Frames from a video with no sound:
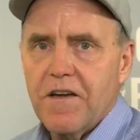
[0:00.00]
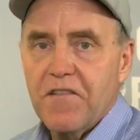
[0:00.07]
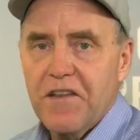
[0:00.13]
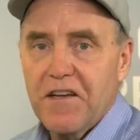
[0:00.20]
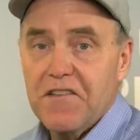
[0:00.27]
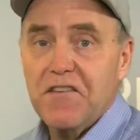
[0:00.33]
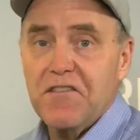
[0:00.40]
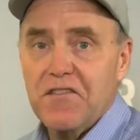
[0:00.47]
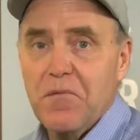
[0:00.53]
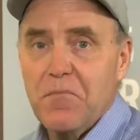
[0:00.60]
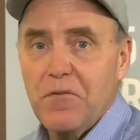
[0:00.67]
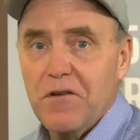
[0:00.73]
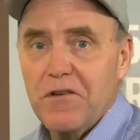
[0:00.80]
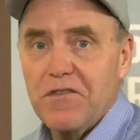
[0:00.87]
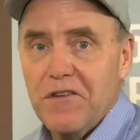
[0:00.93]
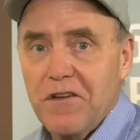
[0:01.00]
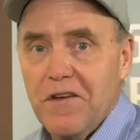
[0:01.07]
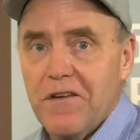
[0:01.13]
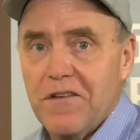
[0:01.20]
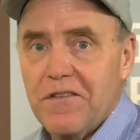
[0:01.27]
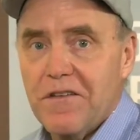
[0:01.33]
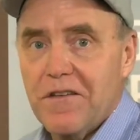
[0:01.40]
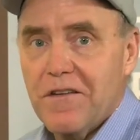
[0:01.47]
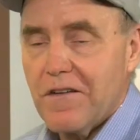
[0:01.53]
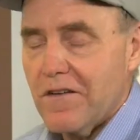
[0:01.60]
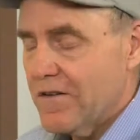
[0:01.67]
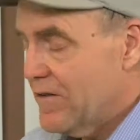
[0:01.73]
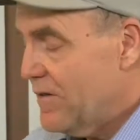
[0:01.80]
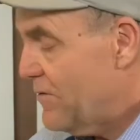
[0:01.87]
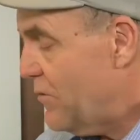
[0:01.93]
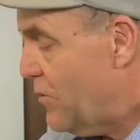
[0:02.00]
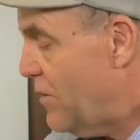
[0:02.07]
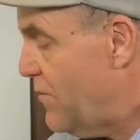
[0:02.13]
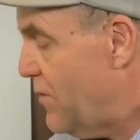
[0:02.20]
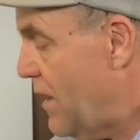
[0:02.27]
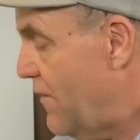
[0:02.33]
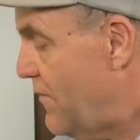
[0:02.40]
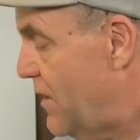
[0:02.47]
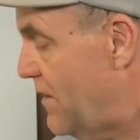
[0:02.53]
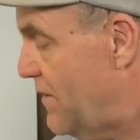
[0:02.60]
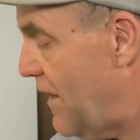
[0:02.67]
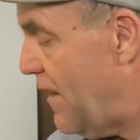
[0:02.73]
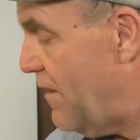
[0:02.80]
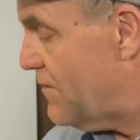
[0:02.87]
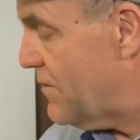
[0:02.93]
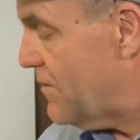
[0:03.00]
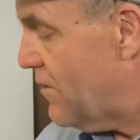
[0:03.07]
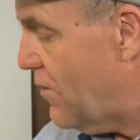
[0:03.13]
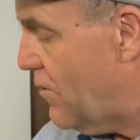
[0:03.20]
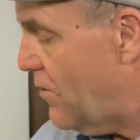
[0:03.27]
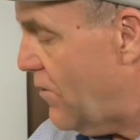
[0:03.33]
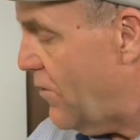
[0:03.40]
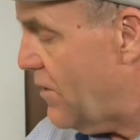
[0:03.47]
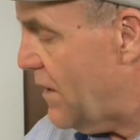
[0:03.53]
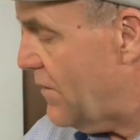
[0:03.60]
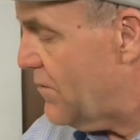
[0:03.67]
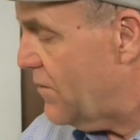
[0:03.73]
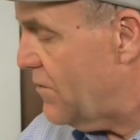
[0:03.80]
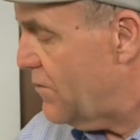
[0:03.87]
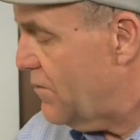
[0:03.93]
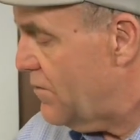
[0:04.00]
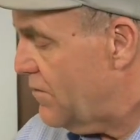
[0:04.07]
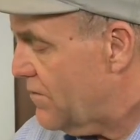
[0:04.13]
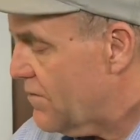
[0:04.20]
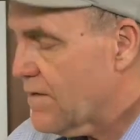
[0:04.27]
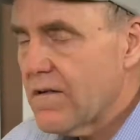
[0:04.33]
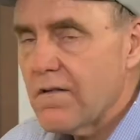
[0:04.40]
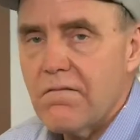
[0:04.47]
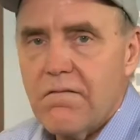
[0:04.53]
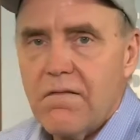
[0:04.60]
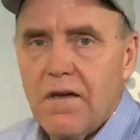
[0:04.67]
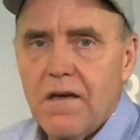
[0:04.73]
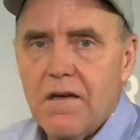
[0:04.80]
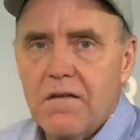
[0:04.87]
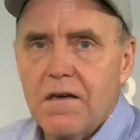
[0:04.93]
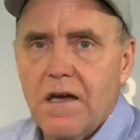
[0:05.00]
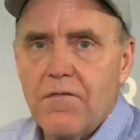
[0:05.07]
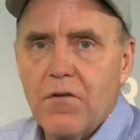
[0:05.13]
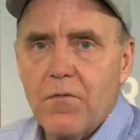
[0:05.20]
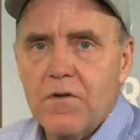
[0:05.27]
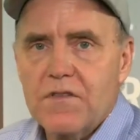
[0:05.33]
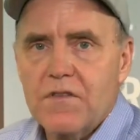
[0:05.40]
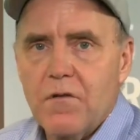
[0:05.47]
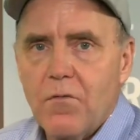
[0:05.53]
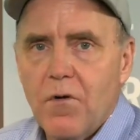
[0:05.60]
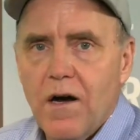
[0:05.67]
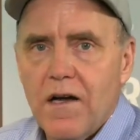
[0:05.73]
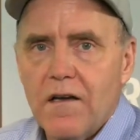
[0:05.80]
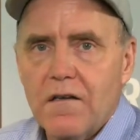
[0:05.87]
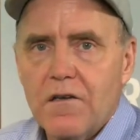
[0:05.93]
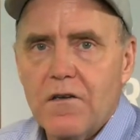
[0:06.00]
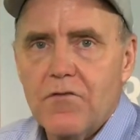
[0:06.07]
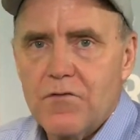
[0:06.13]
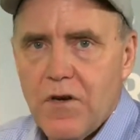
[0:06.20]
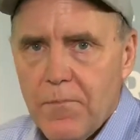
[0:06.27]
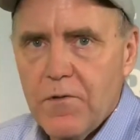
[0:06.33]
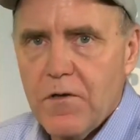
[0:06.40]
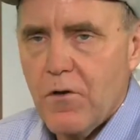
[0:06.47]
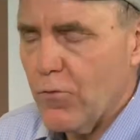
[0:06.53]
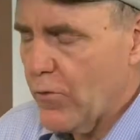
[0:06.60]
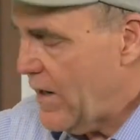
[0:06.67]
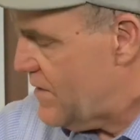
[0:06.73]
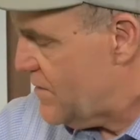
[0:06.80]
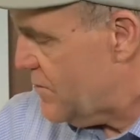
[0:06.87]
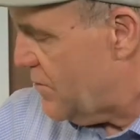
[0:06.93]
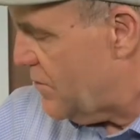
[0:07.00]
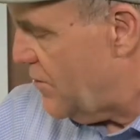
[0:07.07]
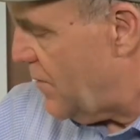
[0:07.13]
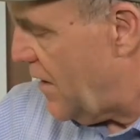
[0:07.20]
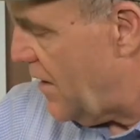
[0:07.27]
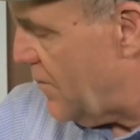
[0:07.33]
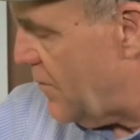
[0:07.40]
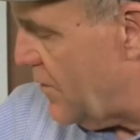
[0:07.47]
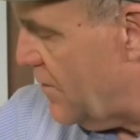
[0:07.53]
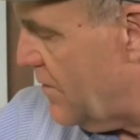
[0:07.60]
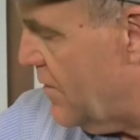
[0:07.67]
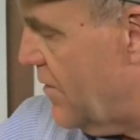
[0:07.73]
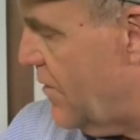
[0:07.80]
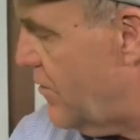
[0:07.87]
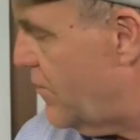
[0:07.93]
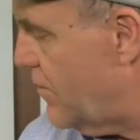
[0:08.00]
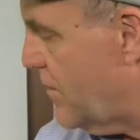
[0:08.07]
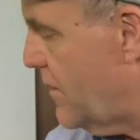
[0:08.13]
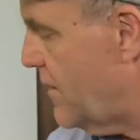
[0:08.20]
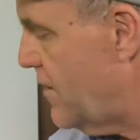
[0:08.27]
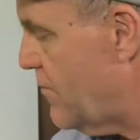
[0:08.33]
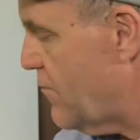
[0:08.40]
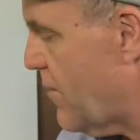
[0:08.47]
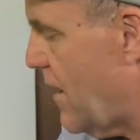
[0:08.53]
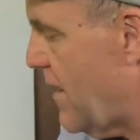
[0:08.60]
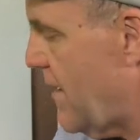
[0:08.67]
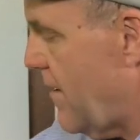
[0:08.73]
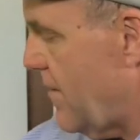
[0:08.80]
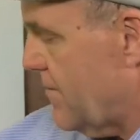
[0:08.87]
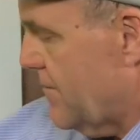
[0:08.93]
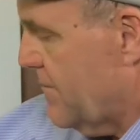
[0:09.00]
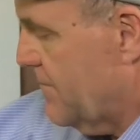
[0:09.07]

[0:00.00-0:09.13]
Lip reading: That's as simple as it is. So if you have any doubts, all you have to do, every once in a while, drop a little rice through your Mockmill. You'll clean it right out.